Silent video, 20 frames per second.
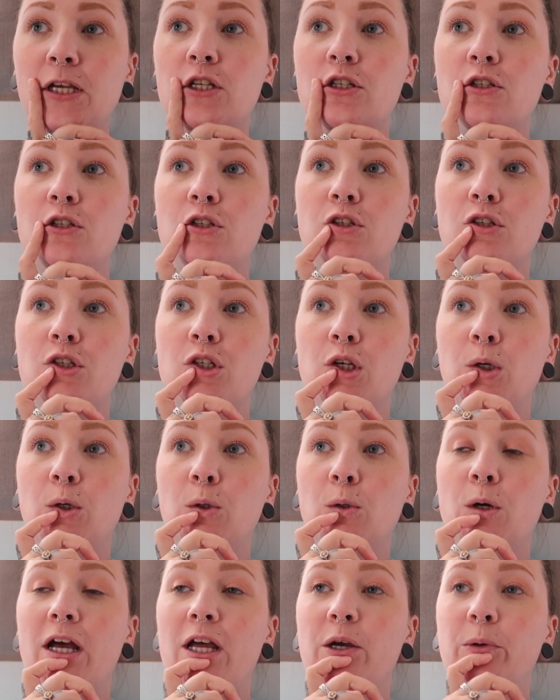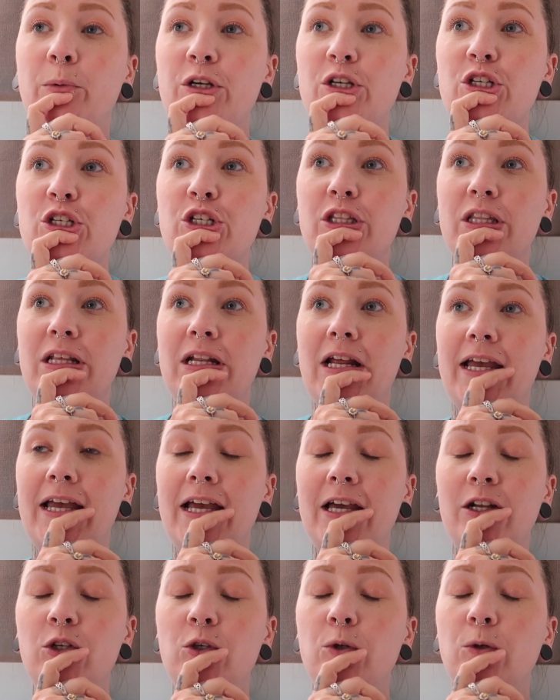So I wish that I
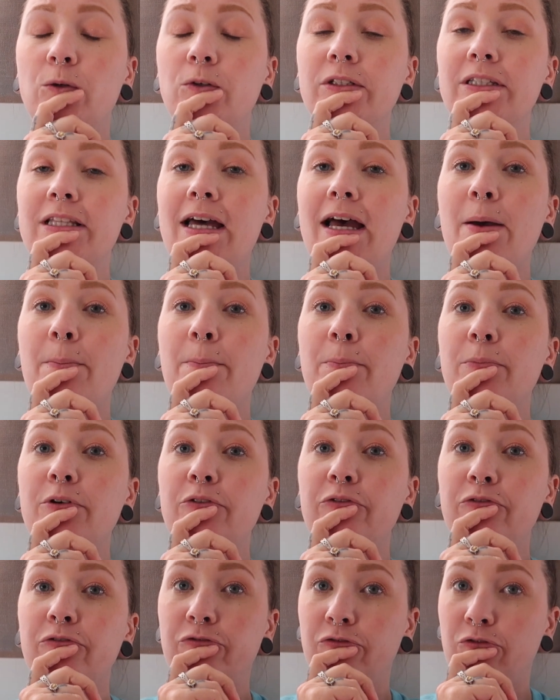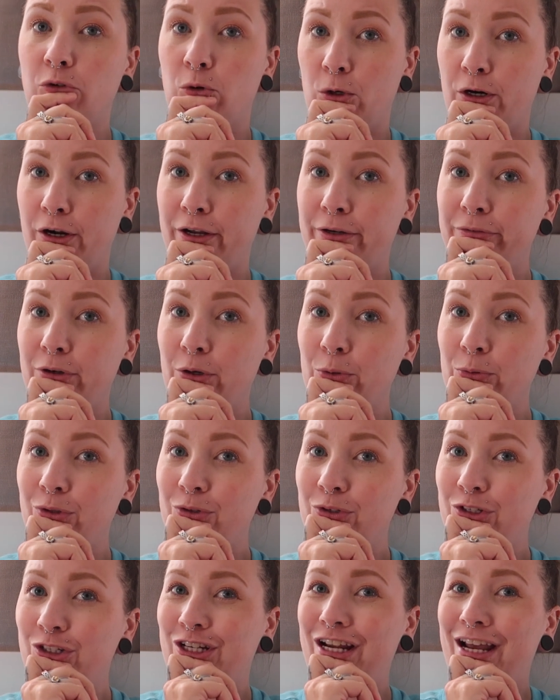had Googled that before I wrote
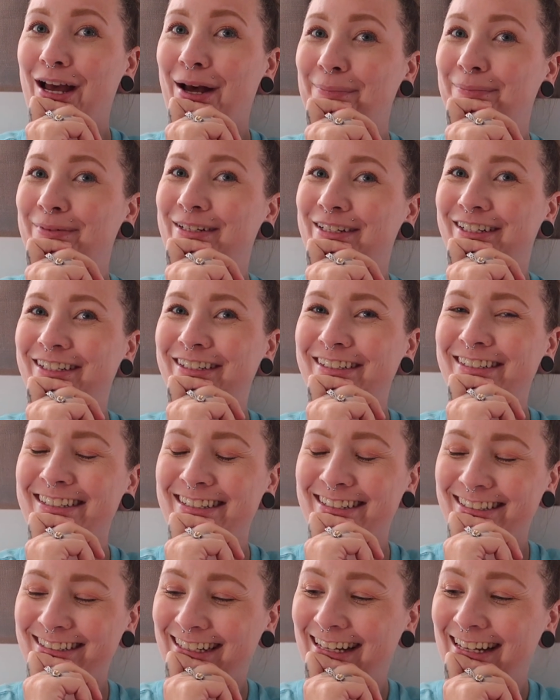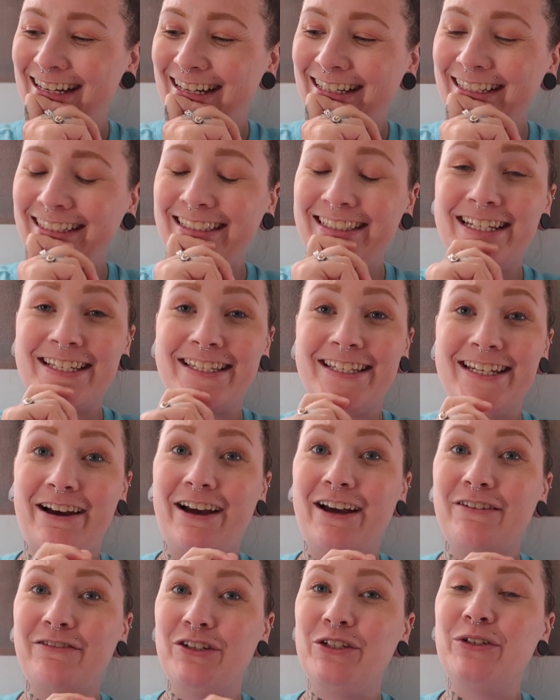those chapters, because now
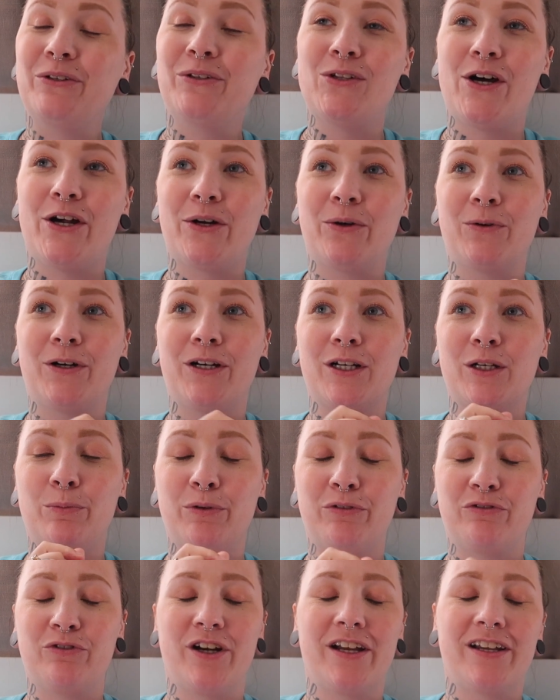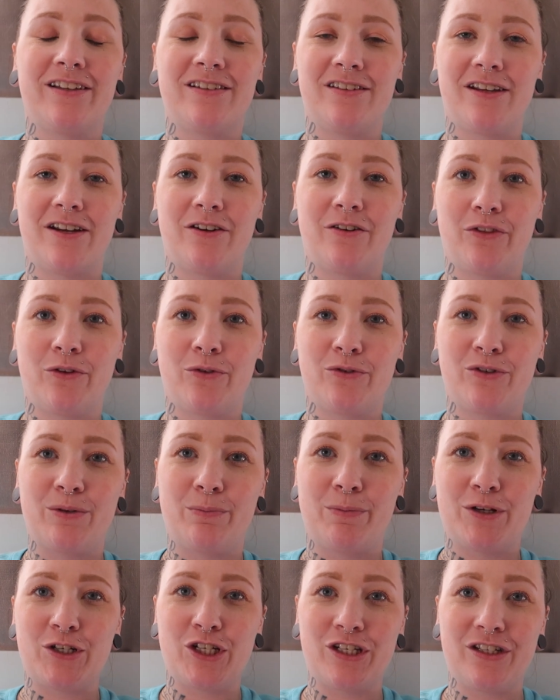I have to do a lot of work before I can send her those
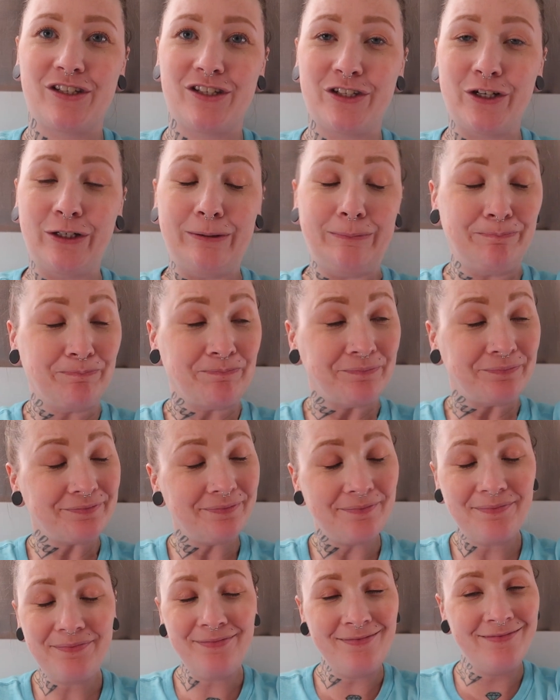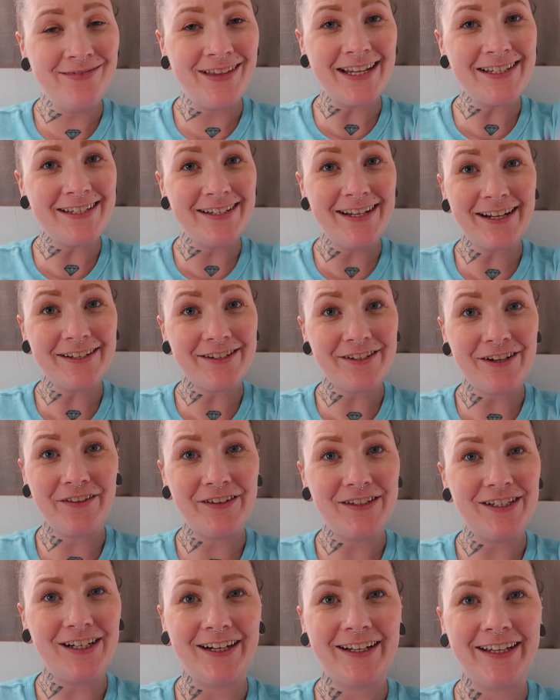submissions. So that's next on
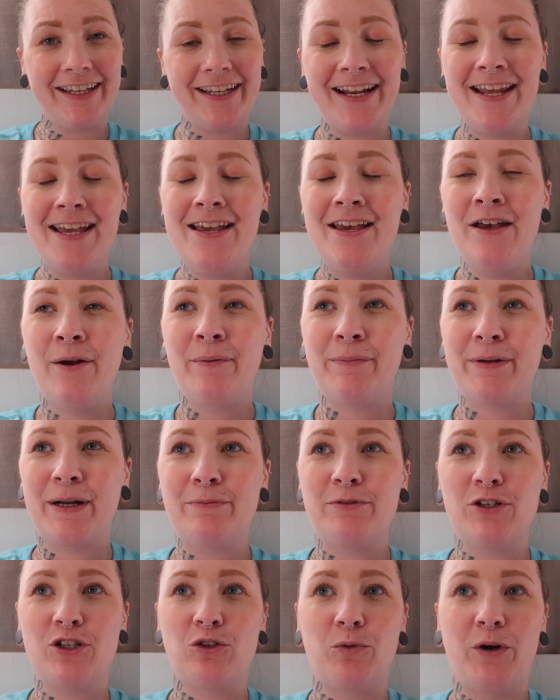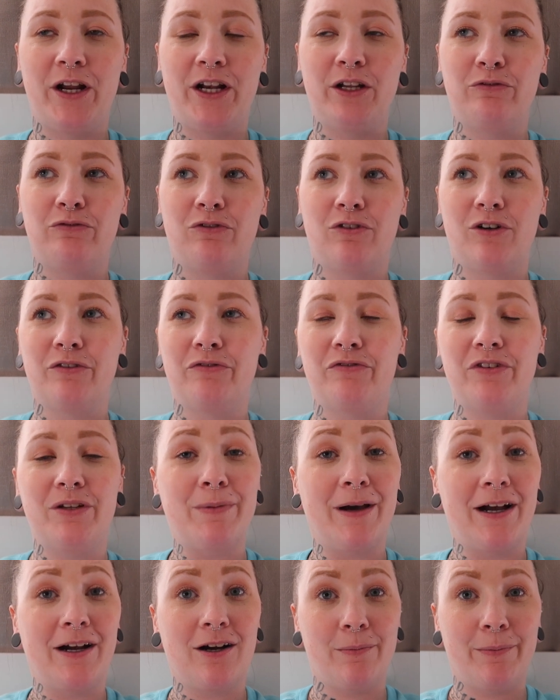the docket, but I'm just waiting for
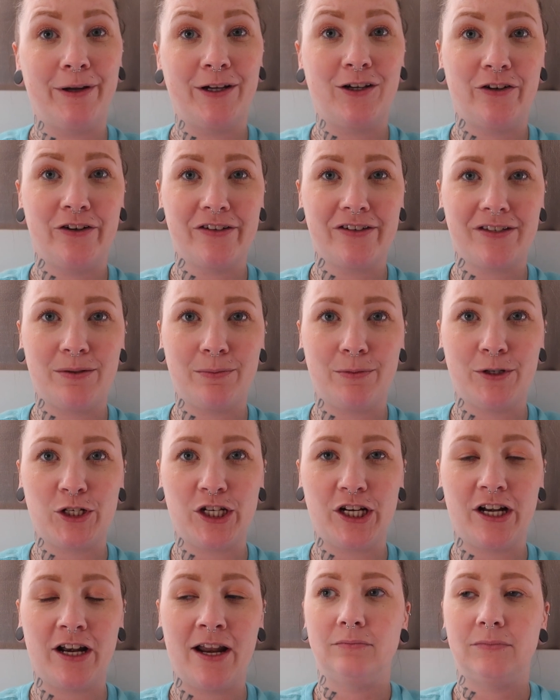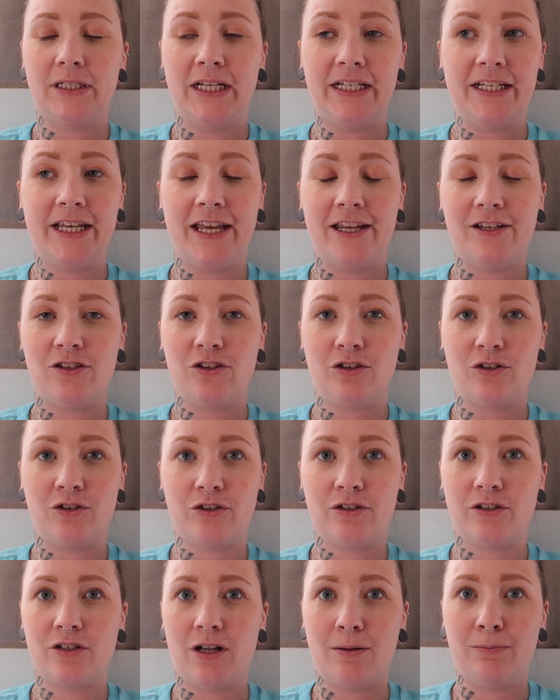feedback on my current submission in case
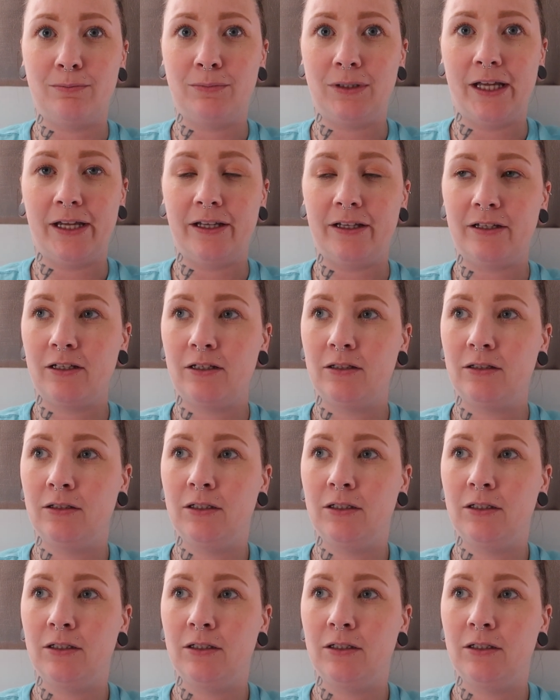there's some like,